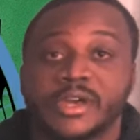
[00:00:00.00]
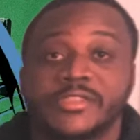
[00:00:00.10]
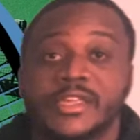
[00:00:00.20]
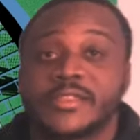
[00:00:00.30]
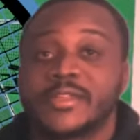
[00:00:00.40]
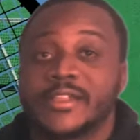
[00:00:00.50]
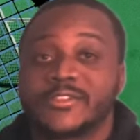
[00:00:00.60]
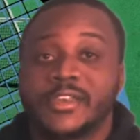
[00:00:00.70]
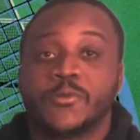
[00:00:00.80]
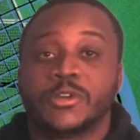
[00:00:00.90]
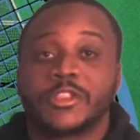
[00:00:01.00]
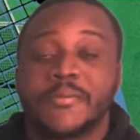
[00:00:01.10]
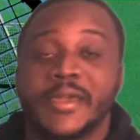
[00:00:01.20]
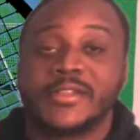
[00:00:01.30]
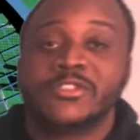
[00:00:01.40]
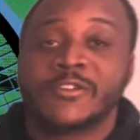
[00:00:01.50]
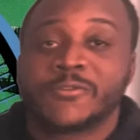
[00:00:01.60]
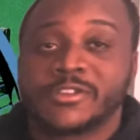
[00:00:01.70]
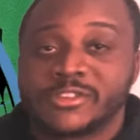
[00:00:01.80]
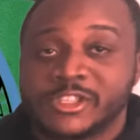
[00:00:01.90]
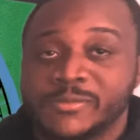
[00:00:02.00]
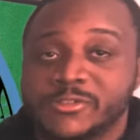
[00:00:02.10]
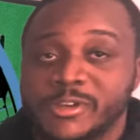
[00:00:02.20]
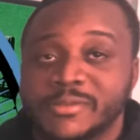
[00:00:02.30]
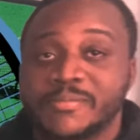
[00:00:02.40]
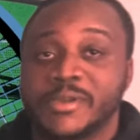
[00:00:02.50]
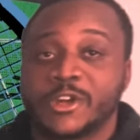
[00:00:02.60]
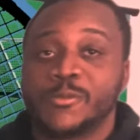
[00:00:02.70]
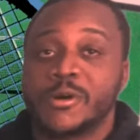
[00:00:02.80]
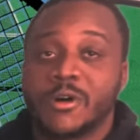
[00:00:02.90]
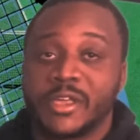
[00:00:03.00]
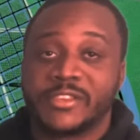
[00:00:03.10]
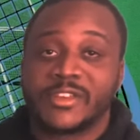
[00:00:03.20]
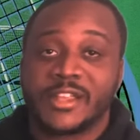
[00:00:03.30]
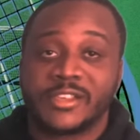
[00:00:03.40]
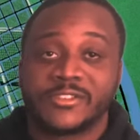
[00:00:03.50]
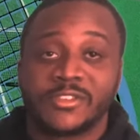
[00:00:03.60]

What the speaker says: I think that's like one of the main differences between pickleball and tennis.